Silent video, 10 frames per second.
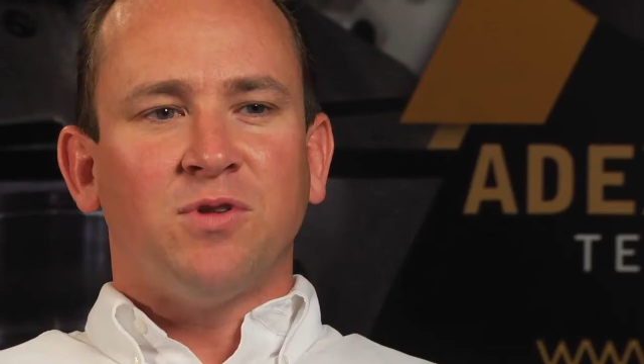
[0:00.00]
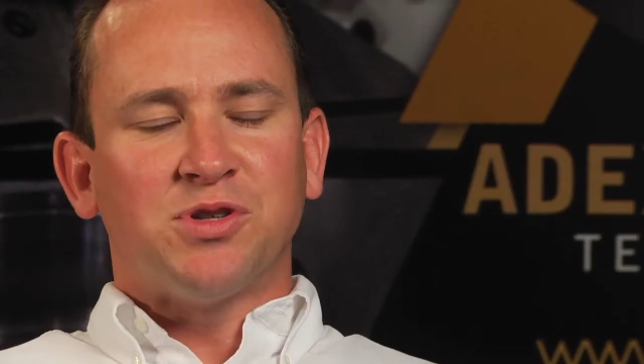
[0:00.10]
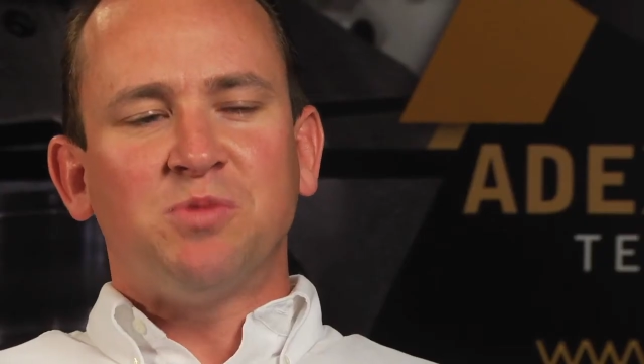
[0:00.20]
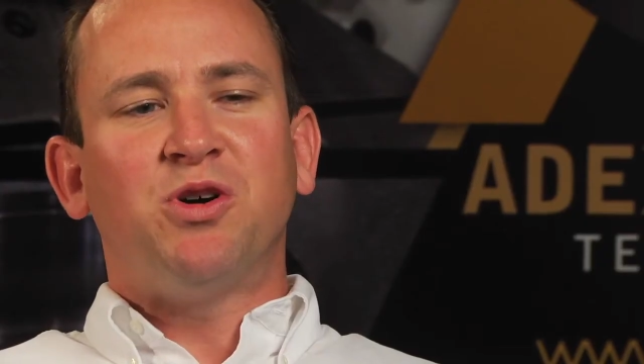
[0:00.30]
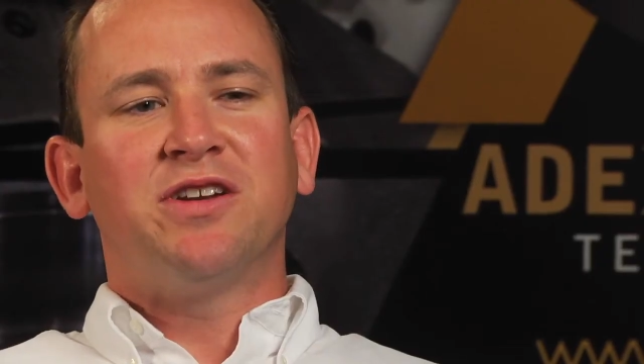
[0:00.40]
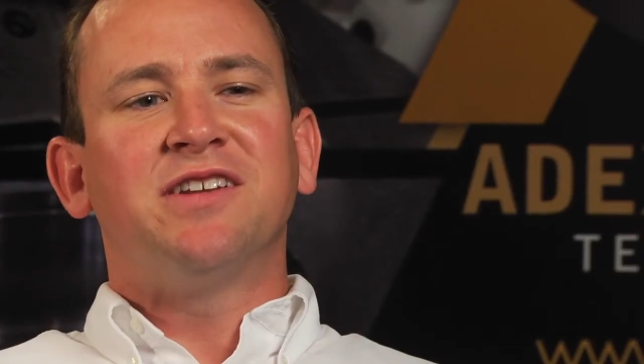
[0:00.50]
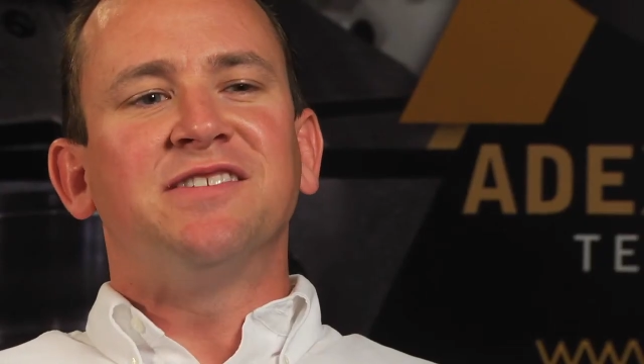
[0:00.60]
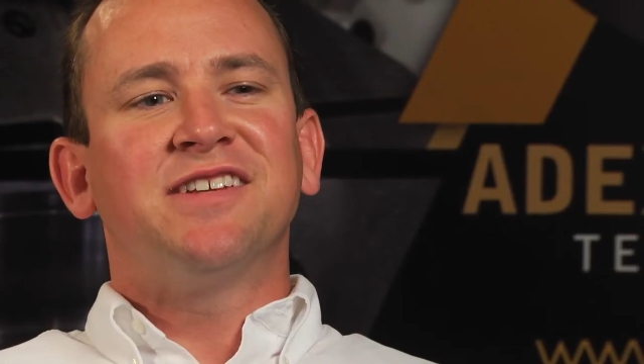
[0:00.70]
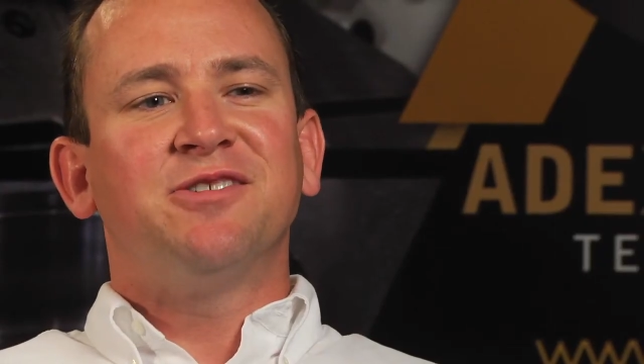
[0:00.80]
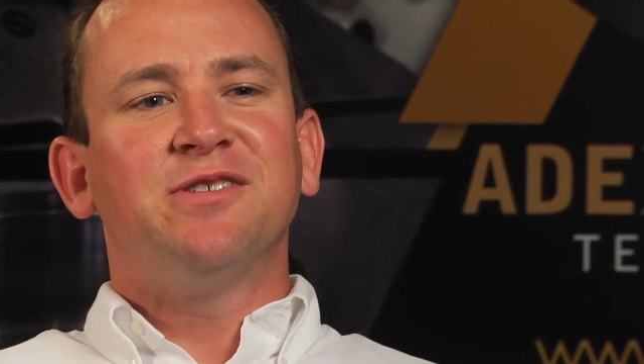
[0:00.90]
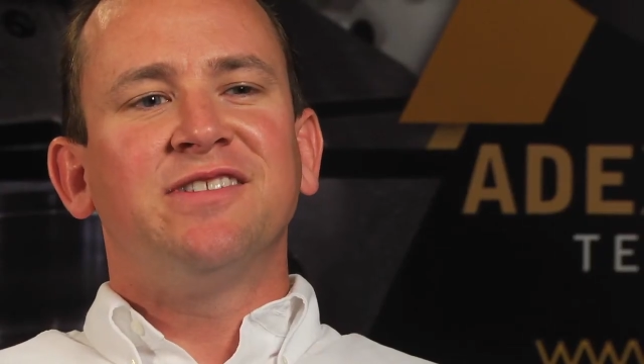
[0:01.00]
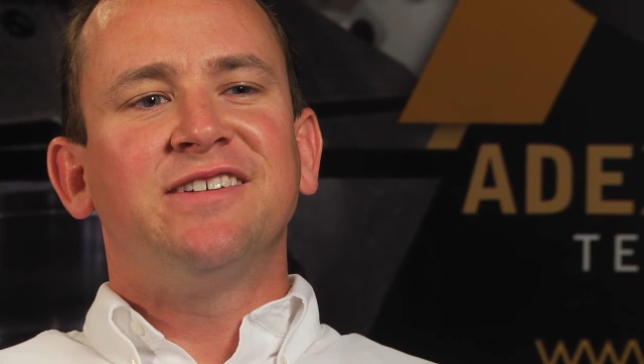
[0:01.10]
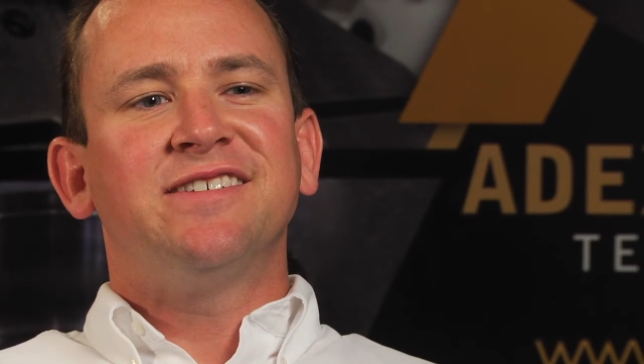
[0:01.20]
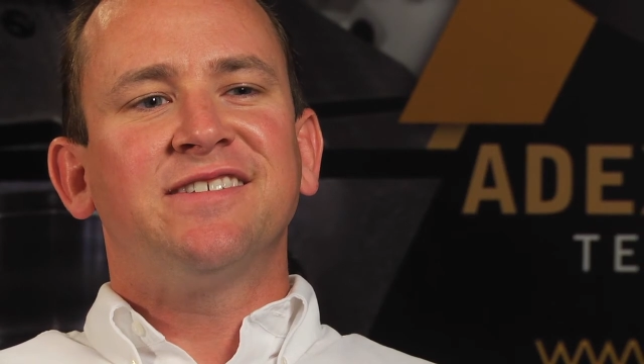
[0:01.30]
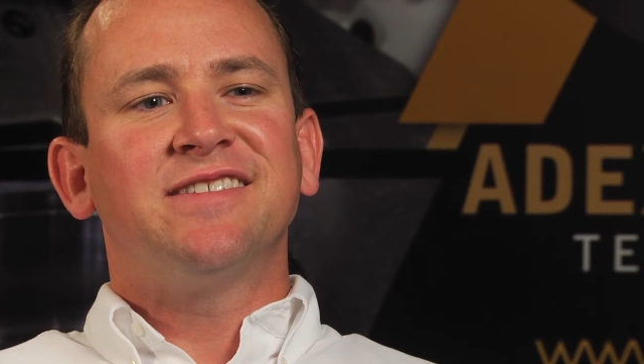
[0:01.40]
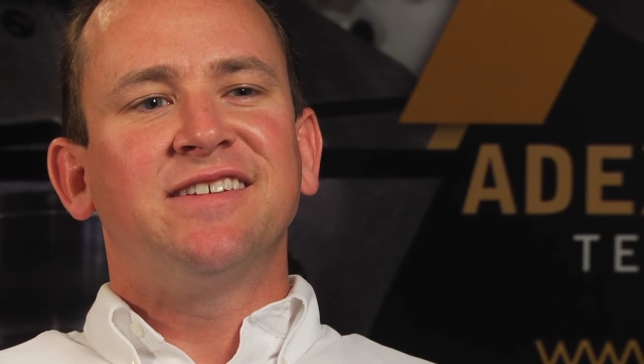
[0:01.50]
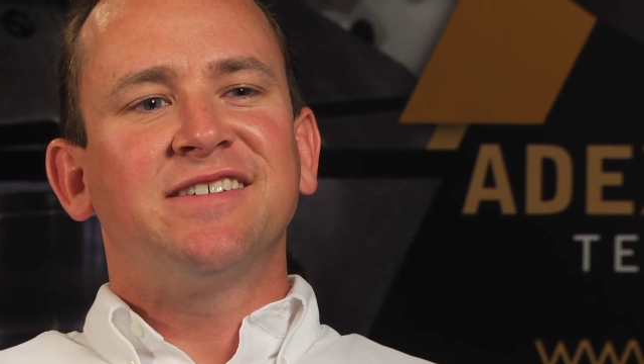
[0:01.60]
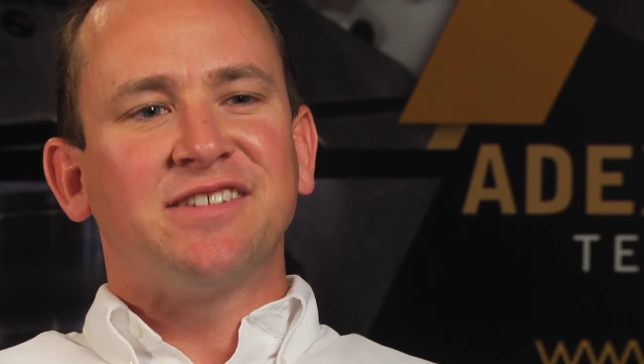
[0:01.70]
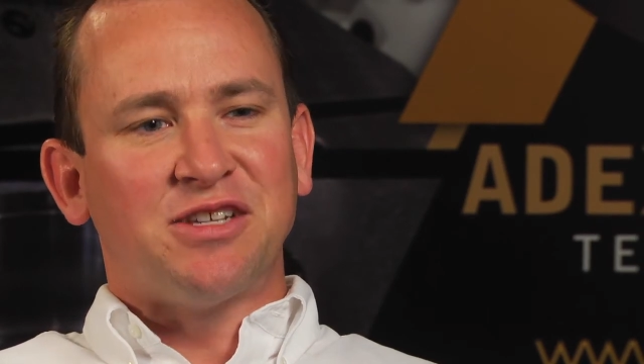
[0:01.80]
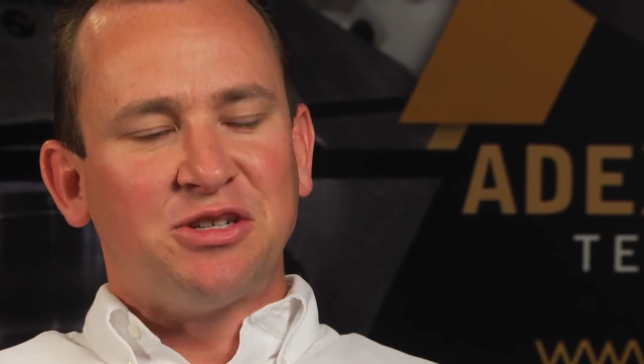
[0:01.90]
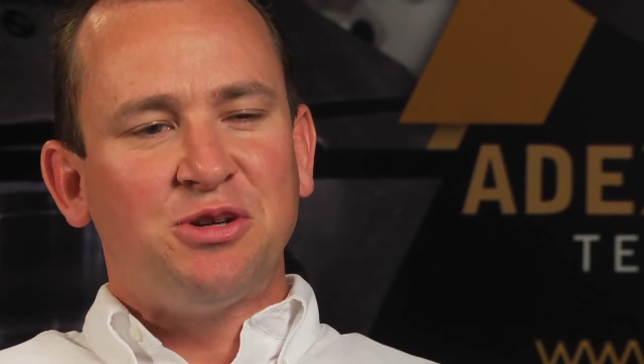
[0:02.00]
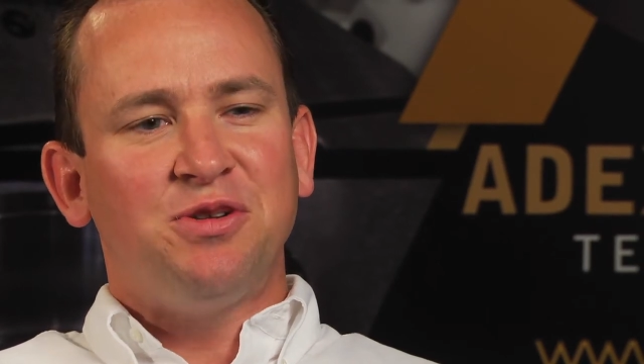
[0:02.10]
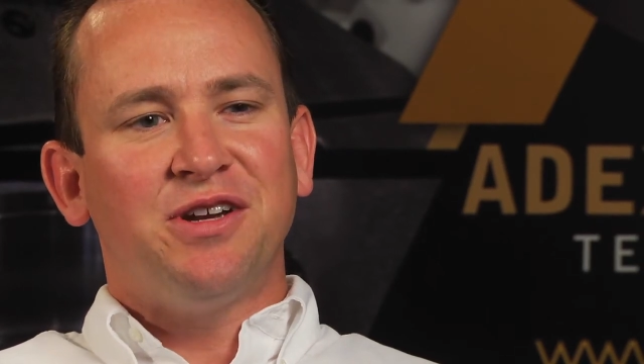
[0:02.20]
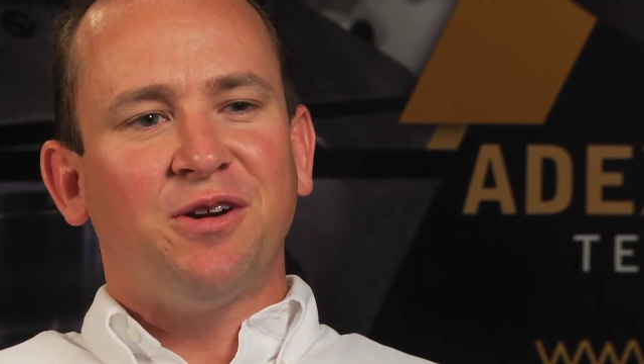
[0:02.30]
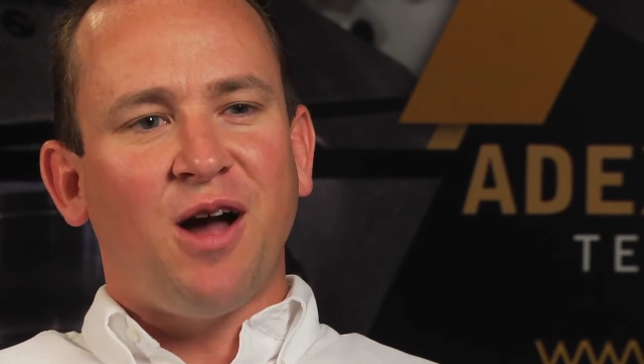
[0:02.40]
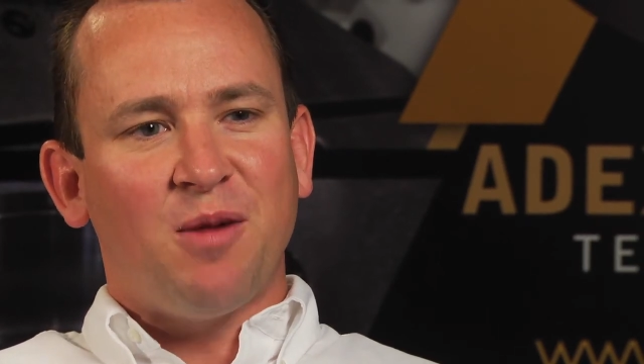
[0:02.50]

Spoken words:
For someone considering this, this is a two-year